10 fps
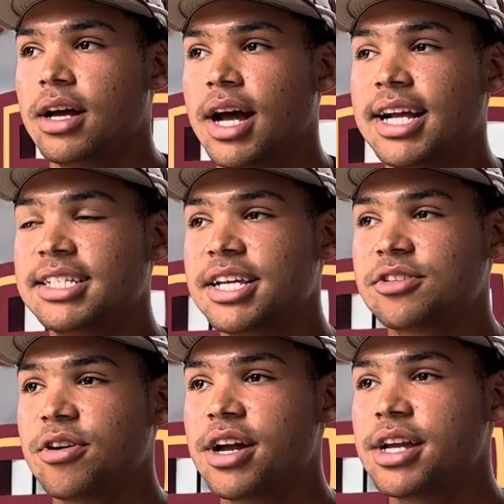I'd say it's
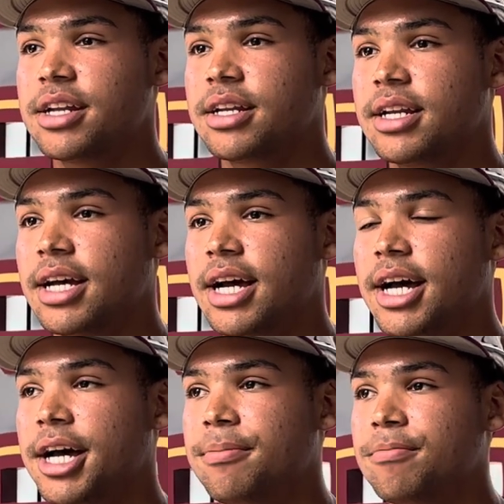great.
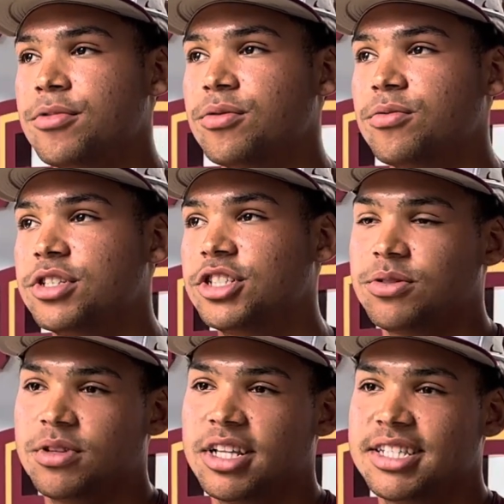With the